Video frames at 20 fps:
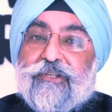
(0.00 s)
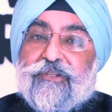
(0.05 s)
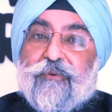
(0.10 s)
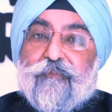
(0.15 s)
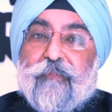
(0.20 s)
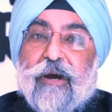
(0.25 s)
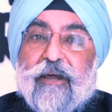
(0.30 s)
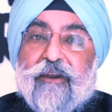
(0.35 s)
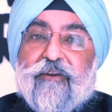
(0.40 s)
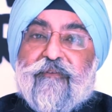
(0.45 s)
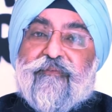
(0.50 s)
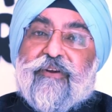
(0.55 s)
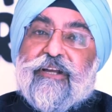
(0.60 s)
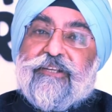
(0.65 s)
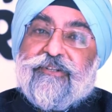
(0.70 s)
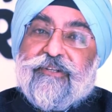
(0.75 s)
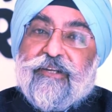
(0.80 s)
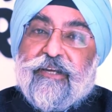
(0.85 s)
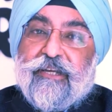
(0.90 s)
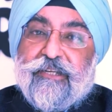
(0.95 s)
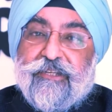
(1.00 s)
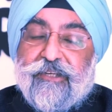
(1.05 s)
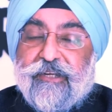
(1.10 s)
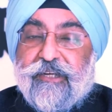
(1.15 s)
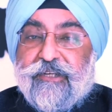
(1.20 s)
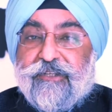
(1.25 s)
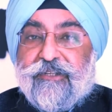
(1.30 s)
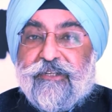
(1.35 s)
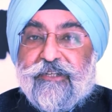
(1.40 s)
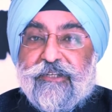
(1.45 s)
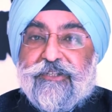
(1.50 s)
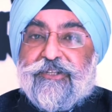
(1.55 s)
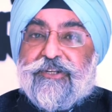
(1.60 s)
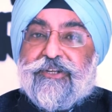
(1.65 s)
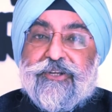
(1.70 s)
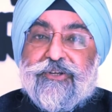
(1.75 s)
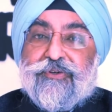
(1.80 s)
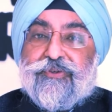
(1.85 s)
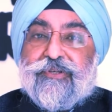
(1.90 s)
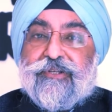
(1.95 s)
So Manav Rachna Educational
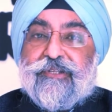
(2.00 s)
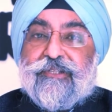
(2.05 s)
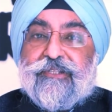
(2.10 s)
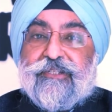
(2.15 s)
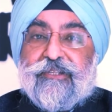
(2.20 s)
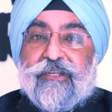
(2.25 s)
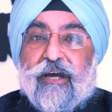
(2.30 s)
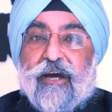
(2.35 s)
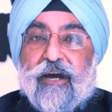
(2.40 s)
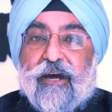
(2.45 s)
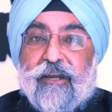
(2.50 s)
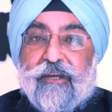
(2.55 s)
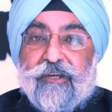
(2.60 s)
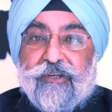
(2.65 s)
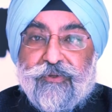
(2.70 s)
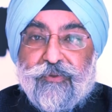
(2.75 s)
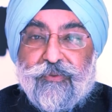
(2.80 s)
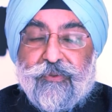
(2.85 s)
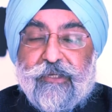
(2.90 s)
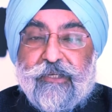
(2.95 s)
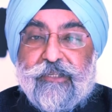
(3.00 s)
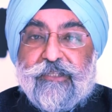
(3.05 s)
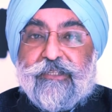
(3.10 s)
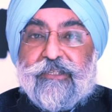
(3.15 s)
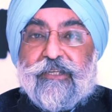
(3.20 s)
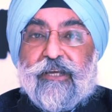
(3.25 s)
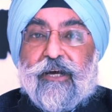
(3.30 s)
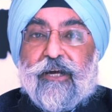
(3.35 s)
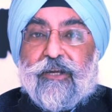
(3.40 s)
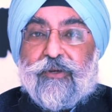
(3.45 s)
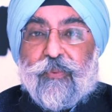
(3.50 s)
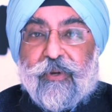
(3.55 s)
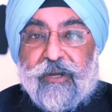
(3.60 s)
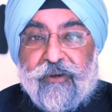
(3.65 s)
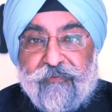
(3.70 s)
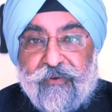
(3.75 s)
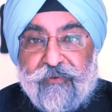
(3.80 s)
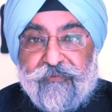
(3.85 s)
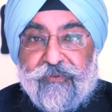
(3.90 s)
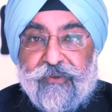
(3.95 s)
Institutions are into its
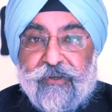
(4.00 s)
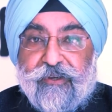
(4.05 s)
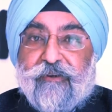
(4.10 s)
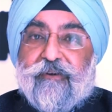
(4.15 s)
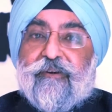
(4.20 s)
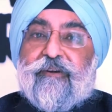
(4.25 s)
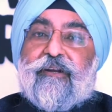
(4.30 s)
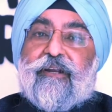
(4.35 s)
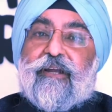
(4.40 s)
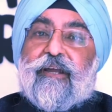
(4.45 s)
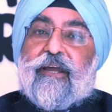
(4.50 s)
25th year,